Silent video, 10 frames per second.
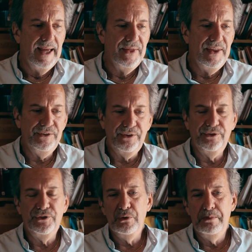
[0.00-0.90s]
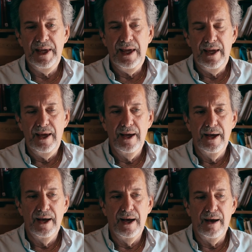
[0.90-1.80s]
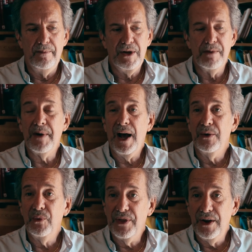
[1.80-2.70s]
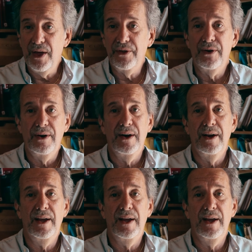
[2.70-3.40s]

this is to be combined with another